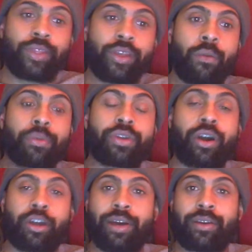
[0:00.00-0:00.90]
what we're
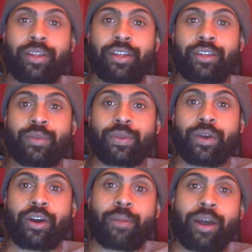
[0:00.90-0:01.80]
talking about is we're
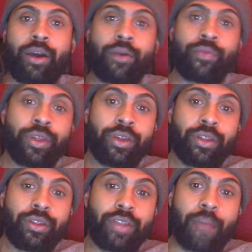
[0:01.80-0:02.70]
talking about
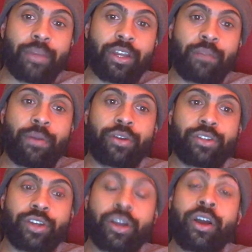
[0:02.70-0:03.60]
not being a
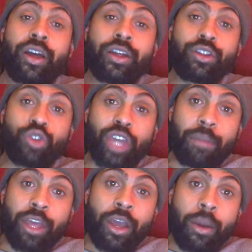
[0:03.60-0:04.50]
poser. You can't
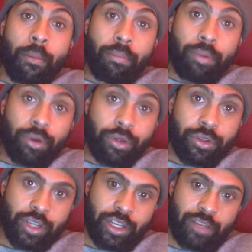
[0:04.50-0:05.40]
be
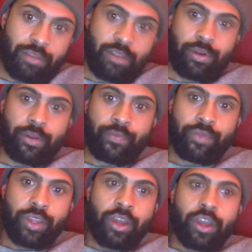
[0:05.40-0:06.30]
bullshitting people.
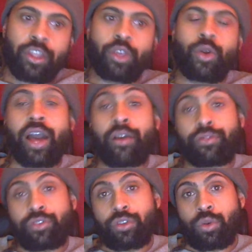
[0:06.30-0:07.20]
You have
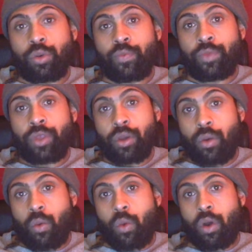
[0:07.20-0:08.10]
to
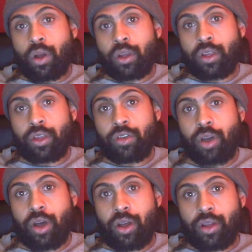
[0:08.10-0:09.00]
walk your
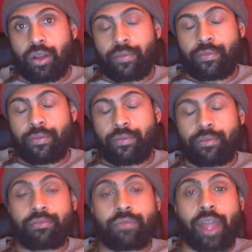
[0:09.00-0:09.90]
talk.
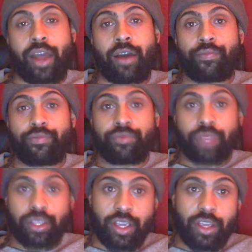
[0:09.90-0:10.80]
Now, they
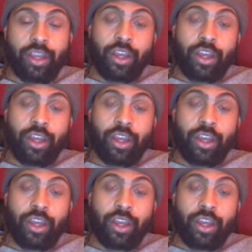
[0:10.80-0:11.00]
say